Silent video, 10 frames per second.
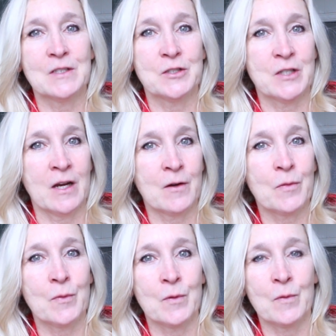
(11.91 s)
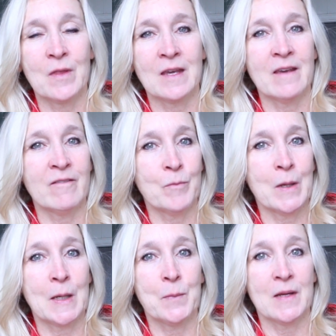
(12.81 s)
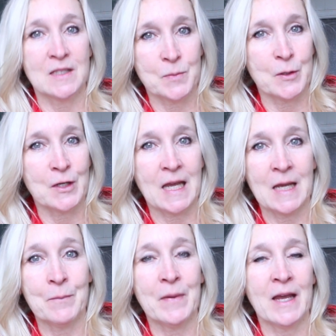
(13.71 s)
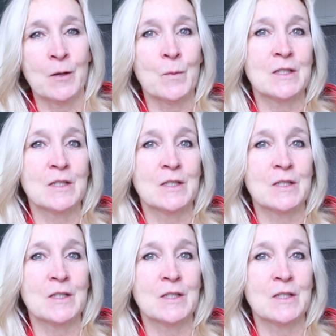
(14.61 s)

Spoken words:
to share through the Give Big Pittsburgh campaign,